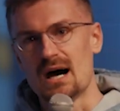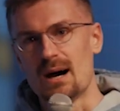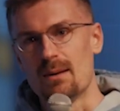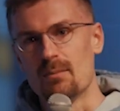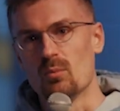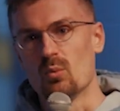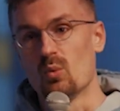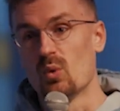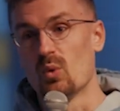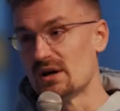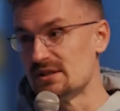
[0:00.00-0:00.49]

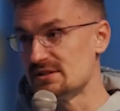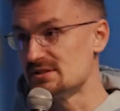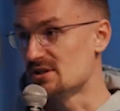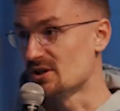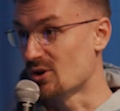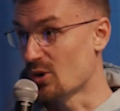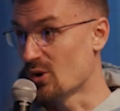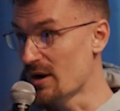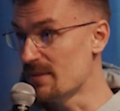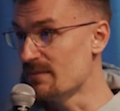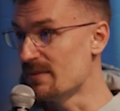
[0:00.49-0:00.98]
was the
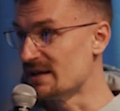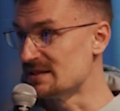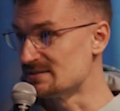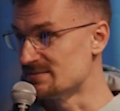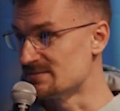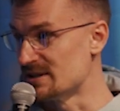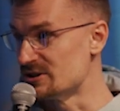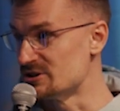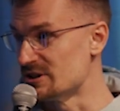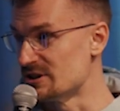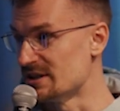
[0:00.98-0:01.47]
CoinBase
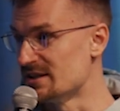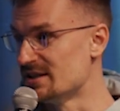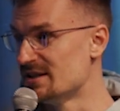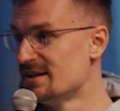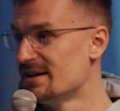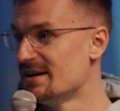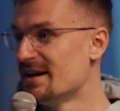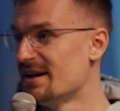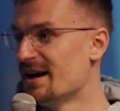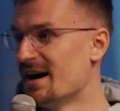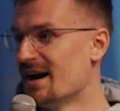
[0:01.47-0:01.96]
mission.
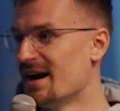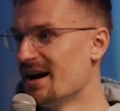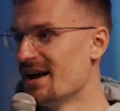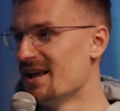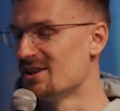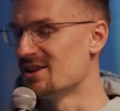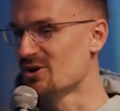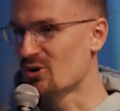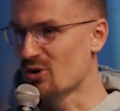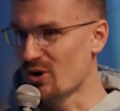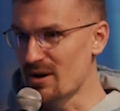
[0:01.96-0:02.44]
And
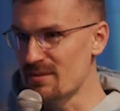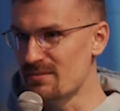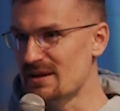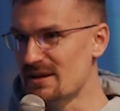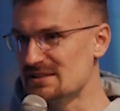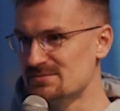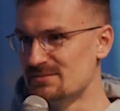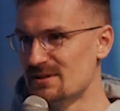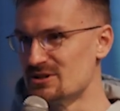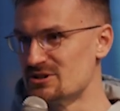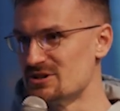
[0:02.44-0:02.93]
the
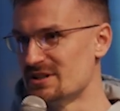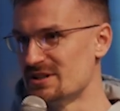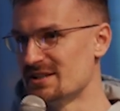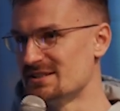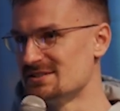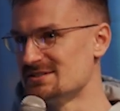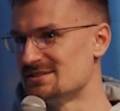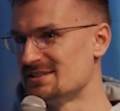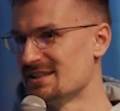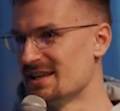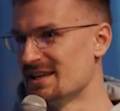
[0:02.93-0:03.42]
CoinBase mission
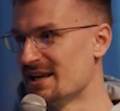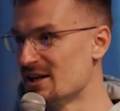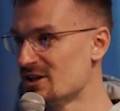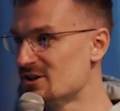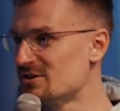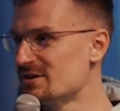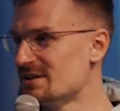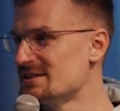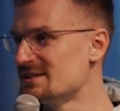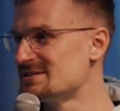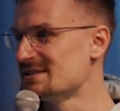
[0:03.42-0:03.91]
is to
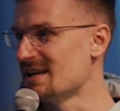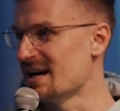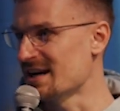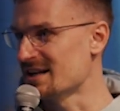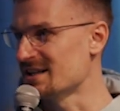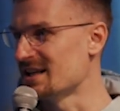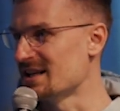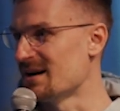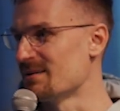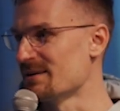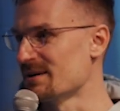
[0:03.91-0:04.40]
increase
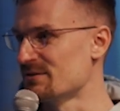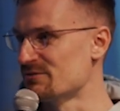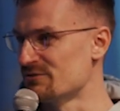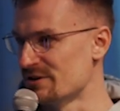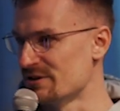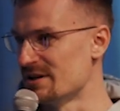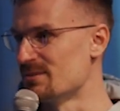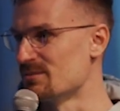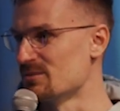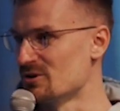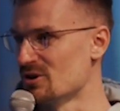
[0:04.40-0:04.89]
economic
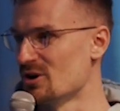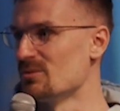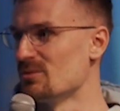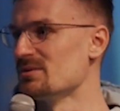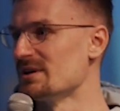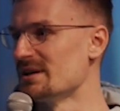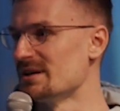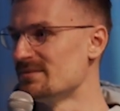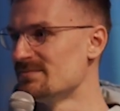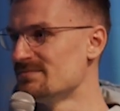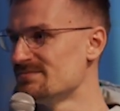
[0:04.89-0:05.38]
freedom
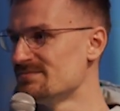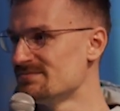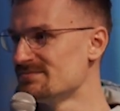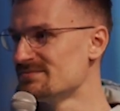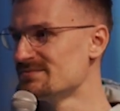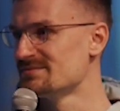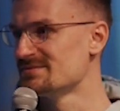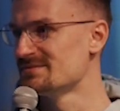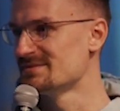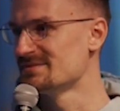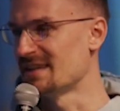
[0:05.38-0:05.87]
globally.
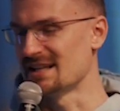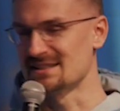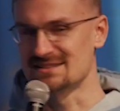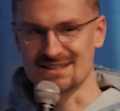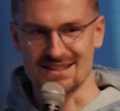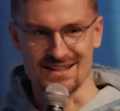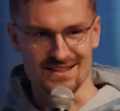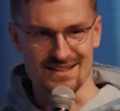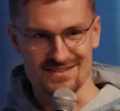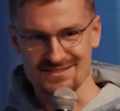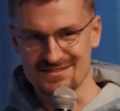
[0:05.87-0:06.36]
That's
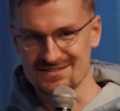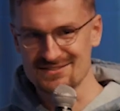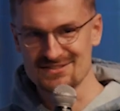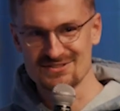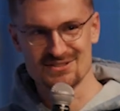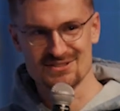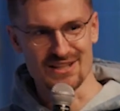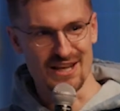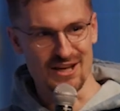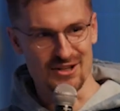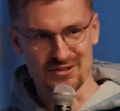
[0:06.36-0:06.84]
it.
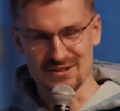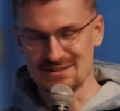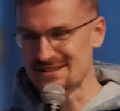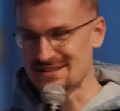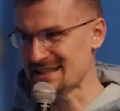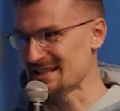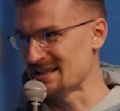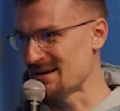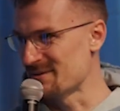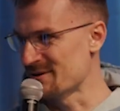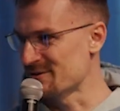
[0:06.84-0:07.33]
Increase
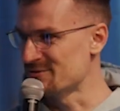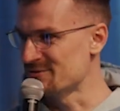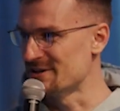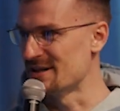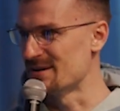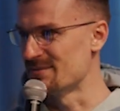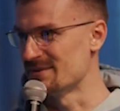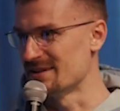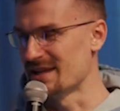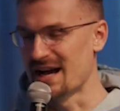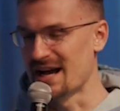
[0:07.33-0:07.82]
economic
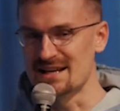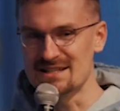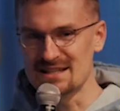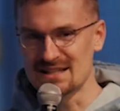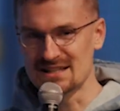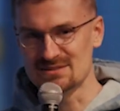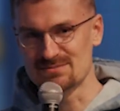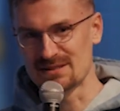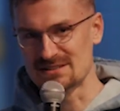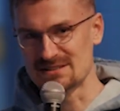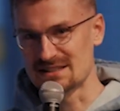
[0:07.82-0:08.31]
freedom. And the idea
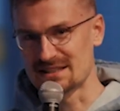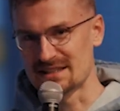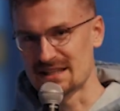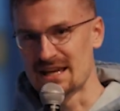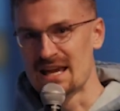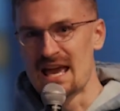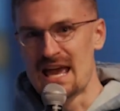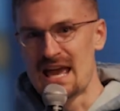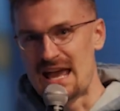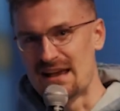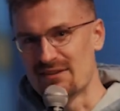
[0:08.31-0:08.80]
is basically,
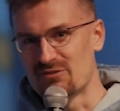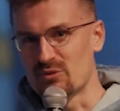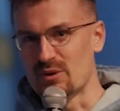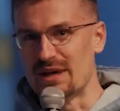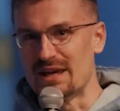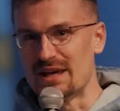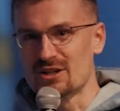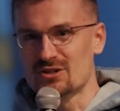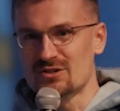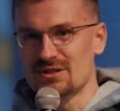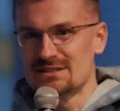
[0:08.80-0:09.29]
if we
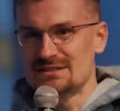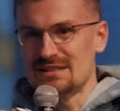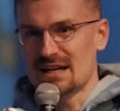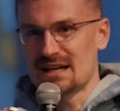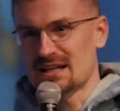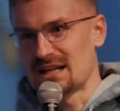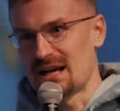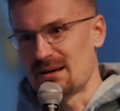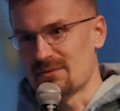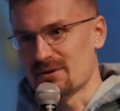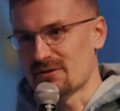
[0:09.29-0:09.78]
increase
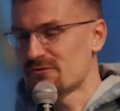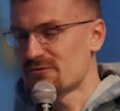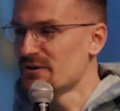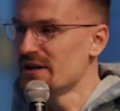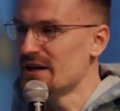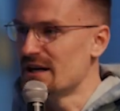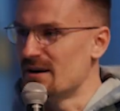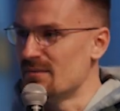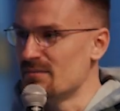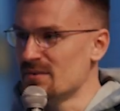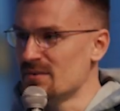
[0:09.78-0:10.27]
economic
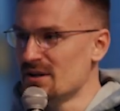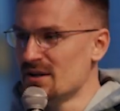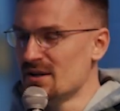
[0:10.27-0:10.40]
freedom,